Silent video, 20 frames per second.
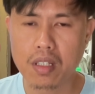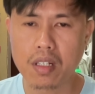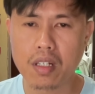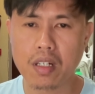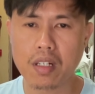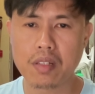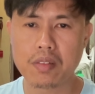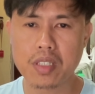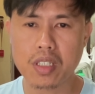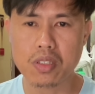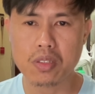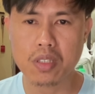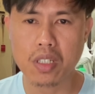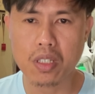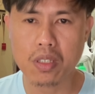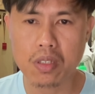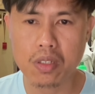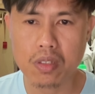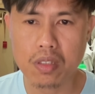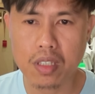uh, just take
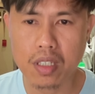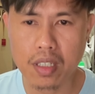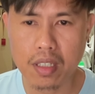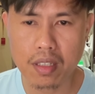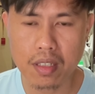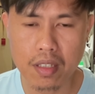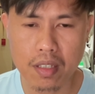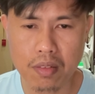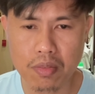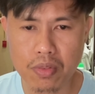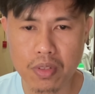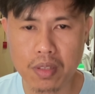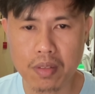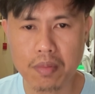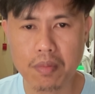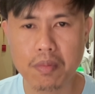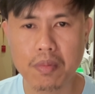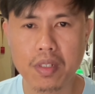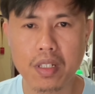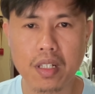note that different
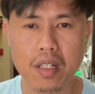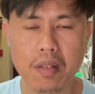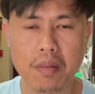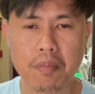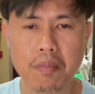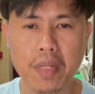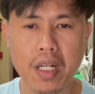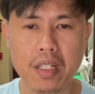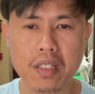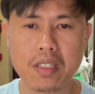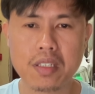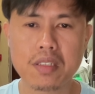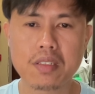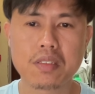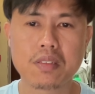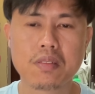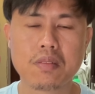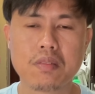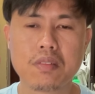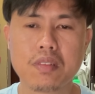um,
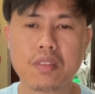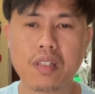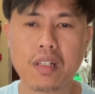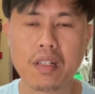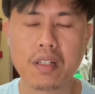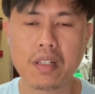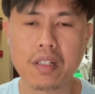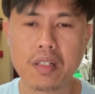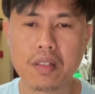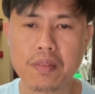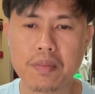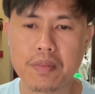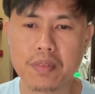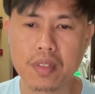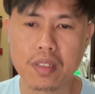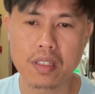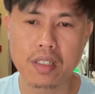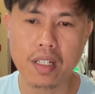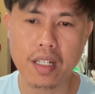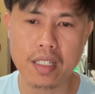bodies uh,
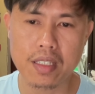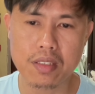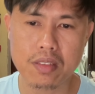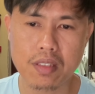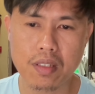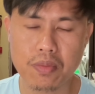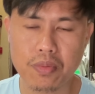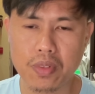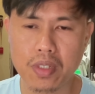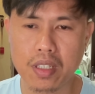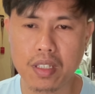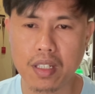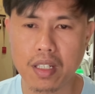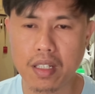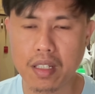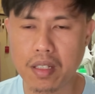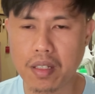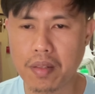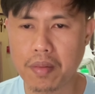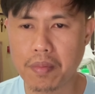has different
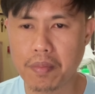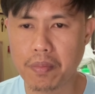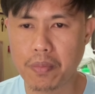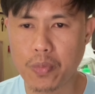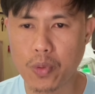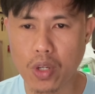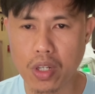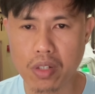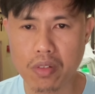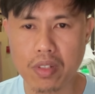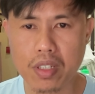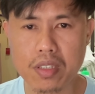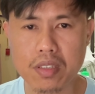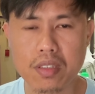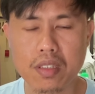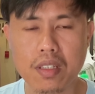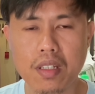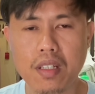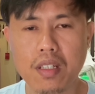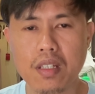um,
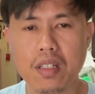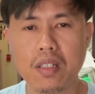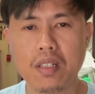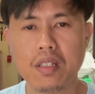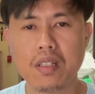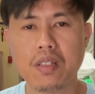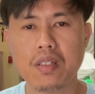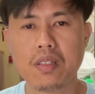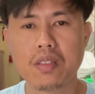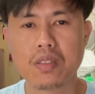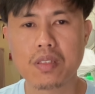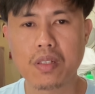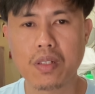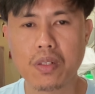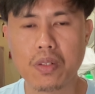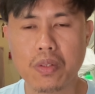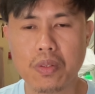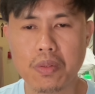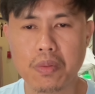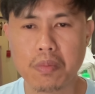progress.
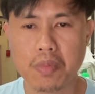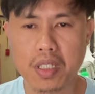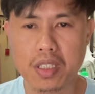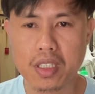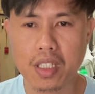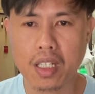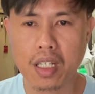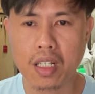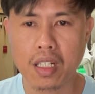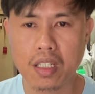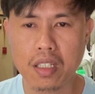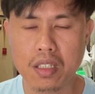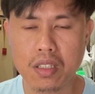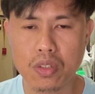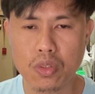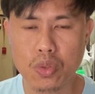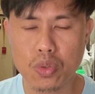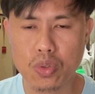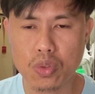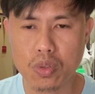So basically,
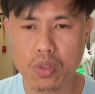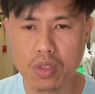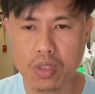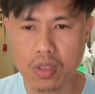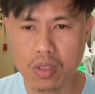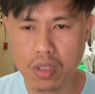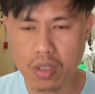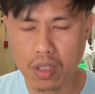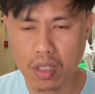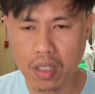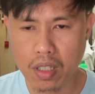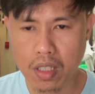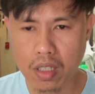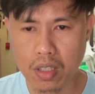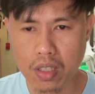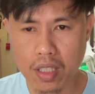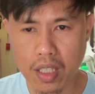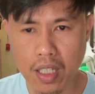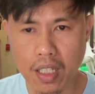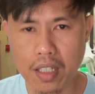you should uh,
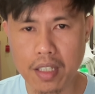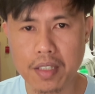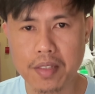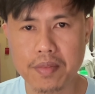think